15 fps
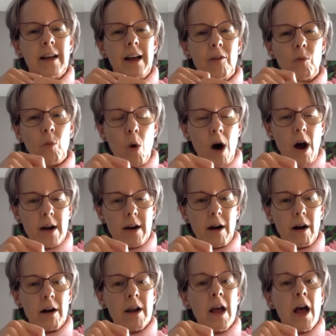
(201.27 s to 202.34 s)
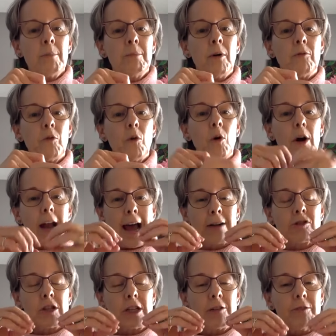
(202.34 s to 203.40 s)
of water before it
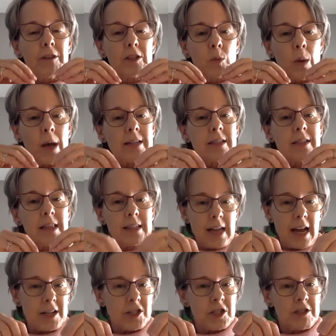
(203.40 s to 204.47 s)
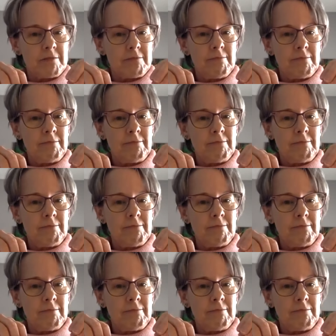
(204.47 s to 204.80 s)
actually feels wet to the touch.